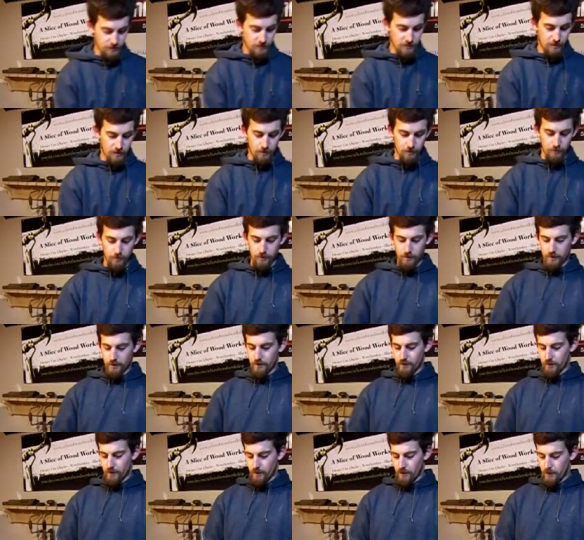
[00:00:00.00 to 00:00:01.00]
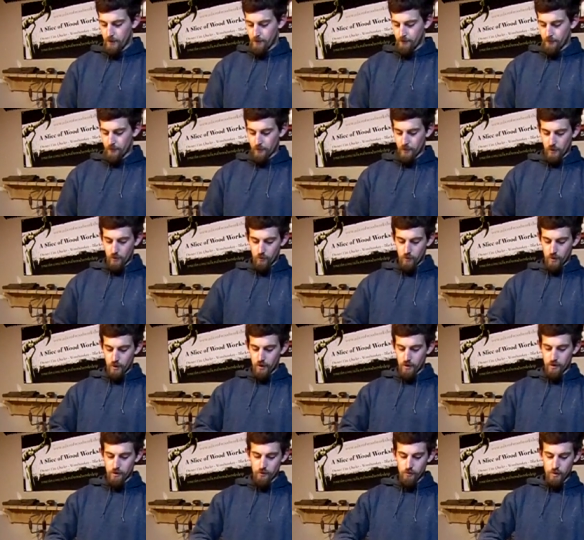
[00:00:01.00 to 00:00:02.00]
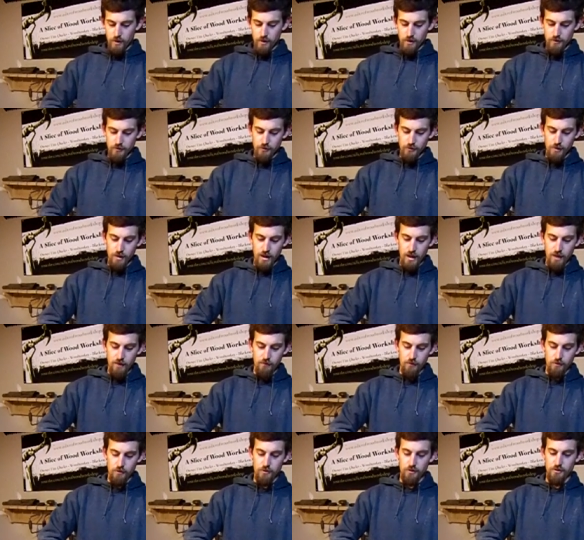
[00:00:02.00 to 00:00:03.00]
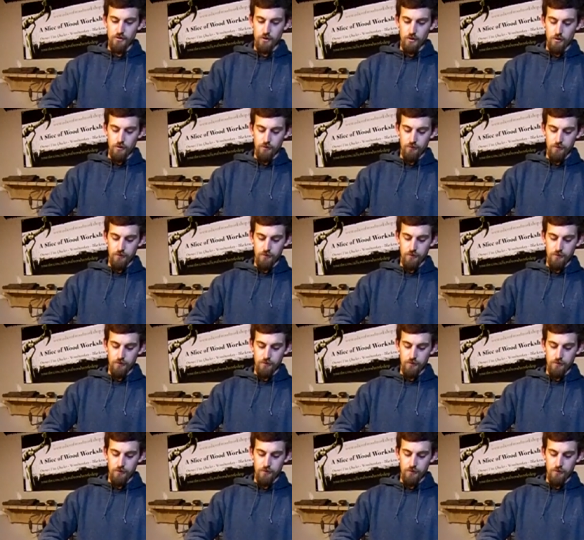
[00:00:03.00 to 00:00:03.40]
started with where you want to have your sole